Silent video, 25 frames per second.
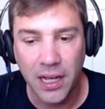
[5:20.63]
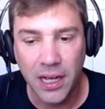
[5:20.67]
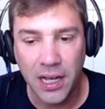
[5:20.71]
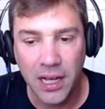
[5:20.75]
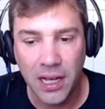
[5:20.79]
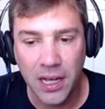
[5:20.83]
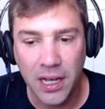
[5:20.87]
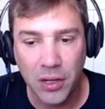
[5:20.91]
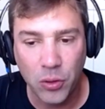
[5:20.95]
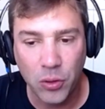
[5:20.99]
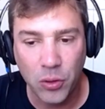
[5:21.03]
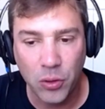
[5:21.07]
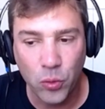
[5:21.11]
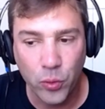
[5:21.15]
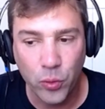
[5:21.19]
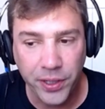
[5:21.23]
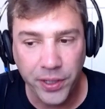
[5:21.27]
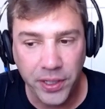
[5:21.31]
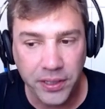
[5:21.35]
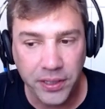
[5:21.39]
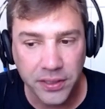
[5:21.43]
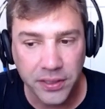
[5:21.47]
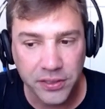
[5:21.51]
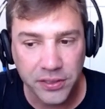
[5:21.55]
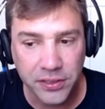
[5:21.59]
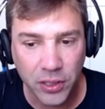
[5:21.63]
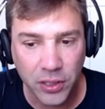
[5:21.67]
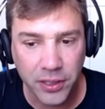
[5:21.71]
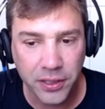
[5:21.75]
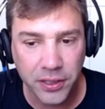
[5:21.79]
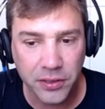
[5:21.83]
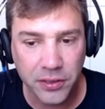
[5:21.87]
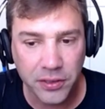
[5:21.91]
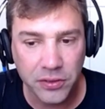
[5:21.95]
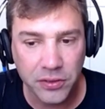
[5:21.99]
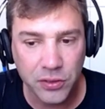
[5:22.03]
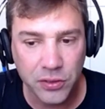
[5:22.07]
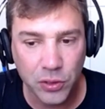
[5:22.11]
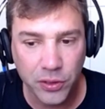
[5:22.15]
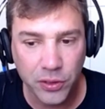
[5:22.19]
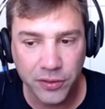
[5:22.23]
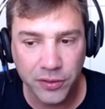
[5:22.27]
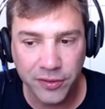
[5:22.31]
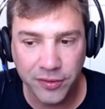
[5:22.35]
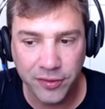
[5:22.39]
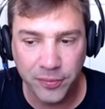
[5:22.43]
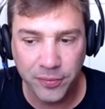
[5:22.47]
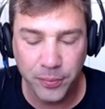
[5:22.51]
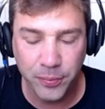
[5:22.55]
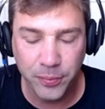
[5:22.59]
Uh, we started sort
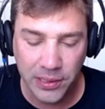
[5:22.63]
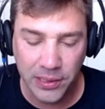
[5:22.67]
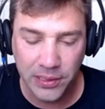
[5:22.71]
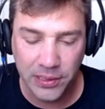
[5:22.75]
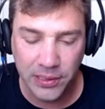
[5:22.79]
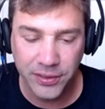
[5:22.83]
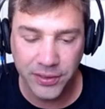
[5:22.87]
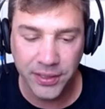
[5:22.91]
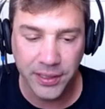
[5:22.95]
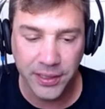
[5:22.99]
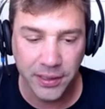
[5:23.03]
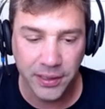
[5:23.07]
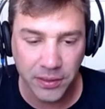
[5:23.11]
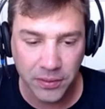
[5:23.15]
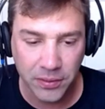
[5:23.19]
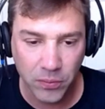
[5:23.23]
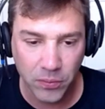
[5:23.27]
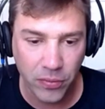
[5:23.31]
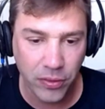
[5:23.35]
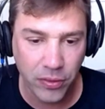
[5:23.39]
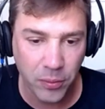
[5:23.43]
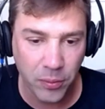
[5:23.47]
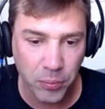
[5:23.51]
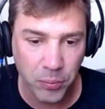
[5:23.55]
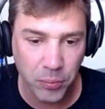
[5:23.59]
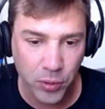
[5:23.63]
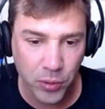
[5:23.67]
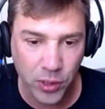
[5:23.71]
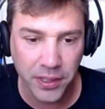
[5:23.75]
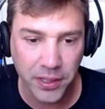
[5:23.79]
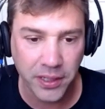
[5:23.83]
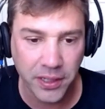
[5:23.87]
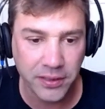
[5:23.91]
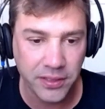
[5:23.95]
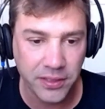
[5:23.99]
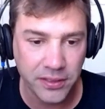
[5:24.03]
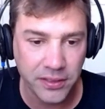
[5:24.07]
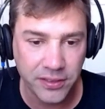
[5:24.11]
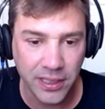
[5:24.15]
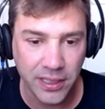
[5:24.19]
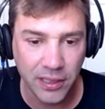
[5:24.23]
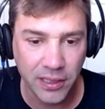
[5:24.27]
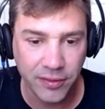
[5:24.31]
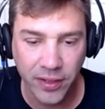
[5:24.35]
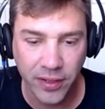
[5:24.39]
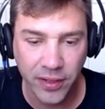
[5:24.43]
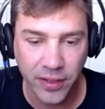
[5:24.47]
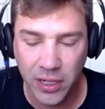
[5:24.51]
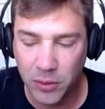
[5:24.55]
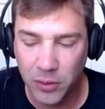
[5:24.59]
of building the product
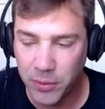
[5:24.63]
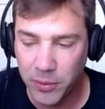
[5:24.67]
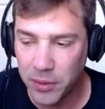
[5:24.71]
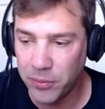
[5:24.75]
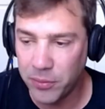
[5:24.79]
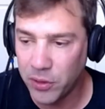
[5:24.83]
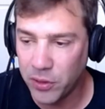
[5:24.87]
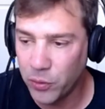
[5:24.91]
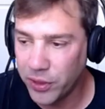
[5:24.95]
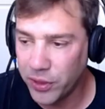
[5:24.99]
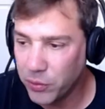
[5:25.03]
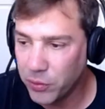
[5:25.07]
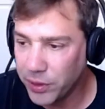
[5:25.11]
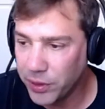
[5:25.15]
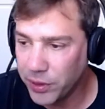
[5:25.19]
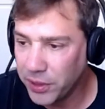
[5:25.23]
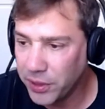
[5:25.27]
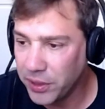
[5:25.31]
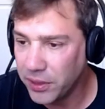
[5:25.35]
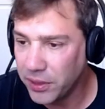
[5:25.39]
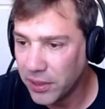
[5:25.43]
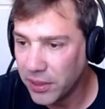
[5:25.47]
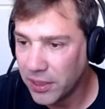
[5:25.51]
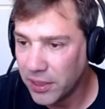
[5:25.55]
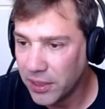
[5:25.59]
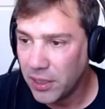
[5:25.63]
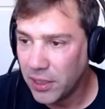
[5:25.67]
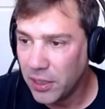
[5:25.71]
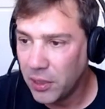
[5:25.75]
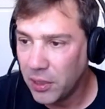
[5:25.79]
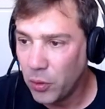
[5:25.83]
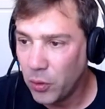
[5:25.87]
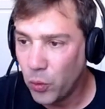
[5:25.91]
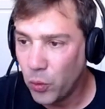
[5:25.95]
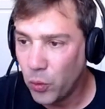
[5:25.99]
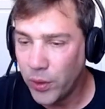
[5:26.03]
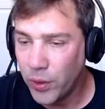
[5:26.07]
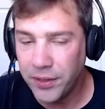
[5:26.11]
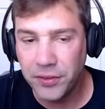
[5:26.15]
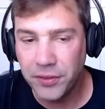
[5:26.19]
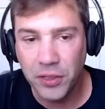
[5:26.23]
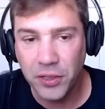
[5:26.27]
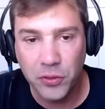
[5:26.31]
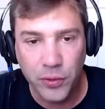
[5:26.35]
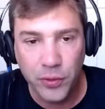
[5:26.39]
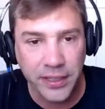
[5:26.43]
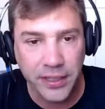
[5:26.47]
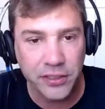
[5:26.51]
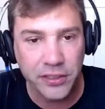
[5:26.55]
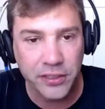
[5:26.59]
itself. I remember when we went
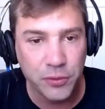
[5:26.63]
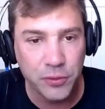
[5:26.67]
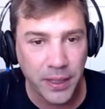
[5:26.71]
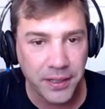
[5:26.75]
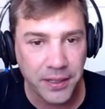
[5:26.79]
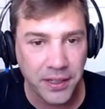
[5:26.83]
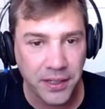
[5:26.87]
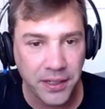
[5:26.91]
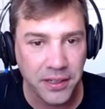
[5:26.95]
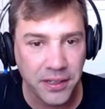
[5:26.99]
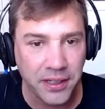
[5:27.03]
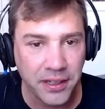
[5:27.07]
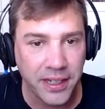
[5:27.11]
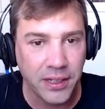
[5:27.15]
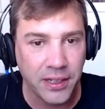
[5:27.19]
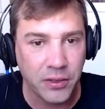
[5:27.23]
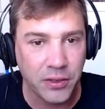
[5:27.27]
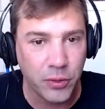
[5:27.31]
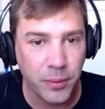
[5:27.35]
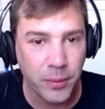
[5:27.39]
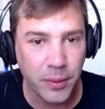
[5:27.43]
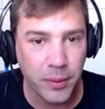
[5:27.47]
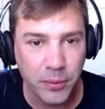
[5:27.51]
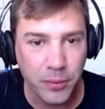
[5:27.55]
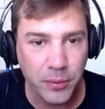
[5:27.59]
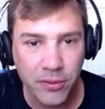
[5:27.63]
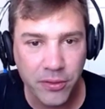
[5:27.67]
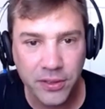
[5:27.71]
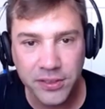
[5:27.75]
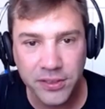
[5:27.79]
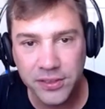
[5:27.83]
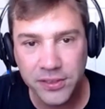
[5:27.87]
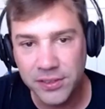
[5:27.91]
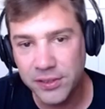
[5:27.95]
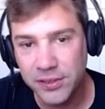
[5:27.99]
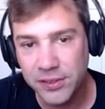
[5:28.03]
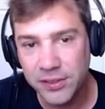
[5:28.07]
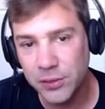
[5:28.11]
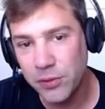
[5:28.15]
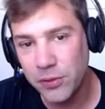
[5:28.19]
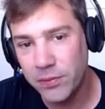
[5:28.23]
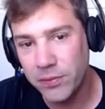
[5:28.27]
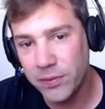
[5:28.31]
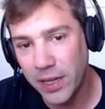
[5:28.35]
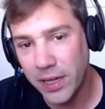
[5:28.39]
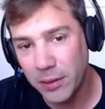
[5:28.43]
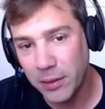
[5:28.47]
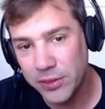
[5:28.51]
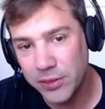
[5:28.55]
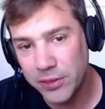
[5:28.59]
and raised money, and again, remember, this is
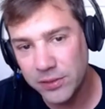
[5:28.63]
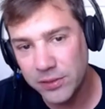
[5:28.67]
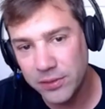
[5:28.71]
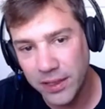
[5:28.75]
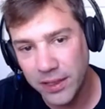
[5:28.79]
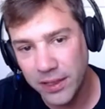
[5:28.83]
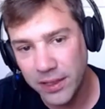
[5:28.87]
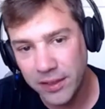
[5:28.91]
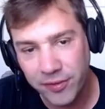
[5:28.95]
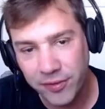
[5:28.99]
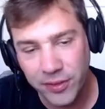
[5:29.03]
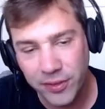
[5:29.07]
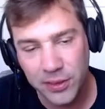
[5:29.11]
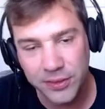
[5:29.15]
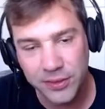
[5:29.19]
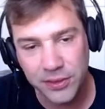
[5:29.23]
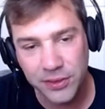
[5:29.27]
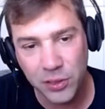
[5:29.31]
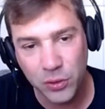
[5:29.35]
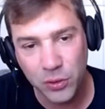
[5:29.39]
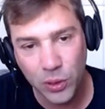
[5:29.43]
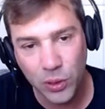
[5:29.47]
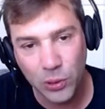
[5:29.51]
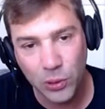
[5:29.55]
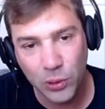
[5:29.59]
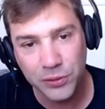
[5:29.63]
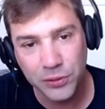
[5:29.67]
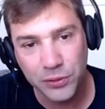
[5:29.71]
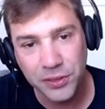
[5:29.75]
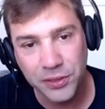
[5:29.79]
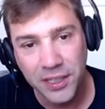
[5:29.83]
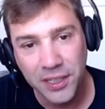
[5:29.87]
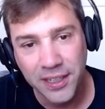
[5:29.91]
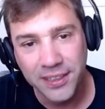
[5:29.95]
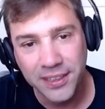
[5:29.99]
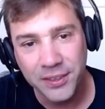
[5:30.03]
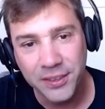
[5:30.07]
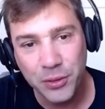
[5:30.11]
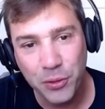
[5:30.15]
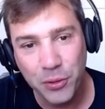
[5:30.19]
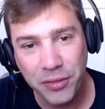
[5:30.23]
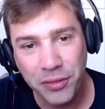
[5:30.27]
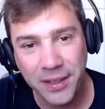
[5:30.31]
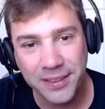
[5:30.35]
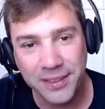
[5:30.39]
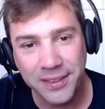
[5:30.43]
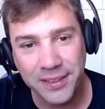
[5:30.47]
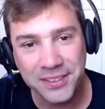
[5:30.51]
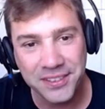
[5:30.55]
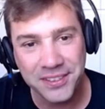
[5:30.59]
two, I'm I feel so old. two
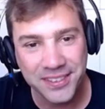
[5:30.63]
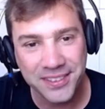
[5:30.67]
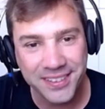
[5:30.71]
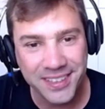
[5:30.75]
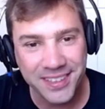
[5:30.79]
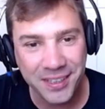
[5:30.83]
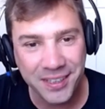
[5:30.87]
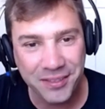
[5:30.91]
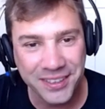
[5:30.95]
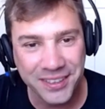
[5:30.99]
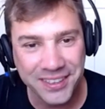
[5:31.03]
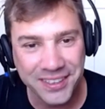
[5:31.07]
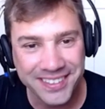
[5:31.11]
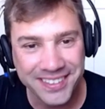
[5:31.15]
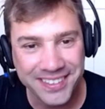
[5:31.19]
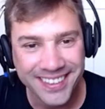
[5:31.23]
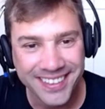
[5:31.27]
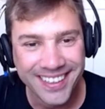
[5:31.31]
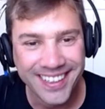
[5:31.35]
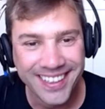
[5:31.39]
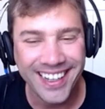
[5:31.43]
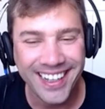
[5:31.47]
thousand seven.